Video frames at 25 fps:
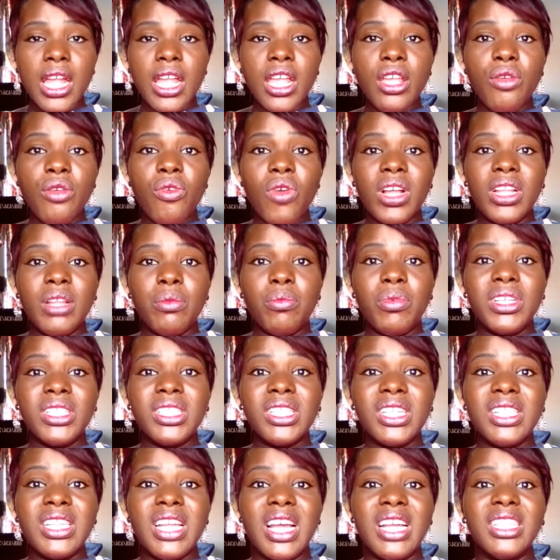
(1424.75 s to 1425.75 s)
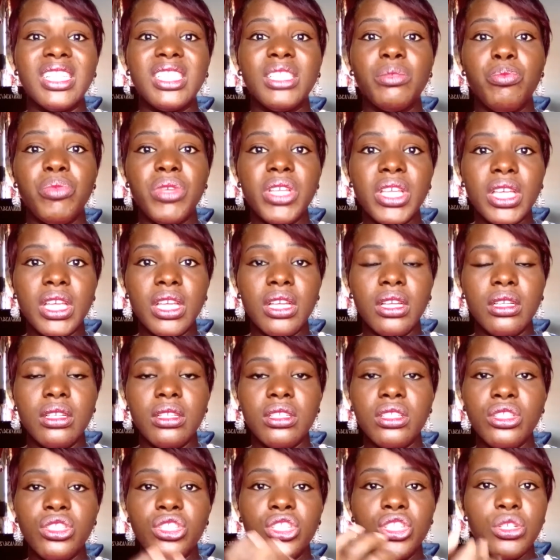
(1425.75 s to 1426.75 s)
If you are the person that is picky,
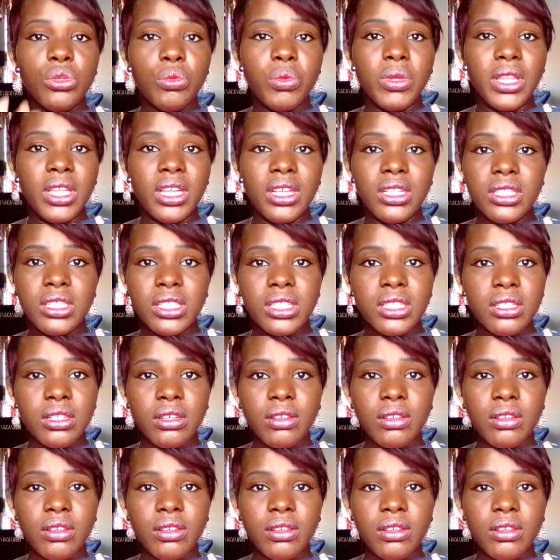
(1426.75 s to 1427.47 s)
deal with it.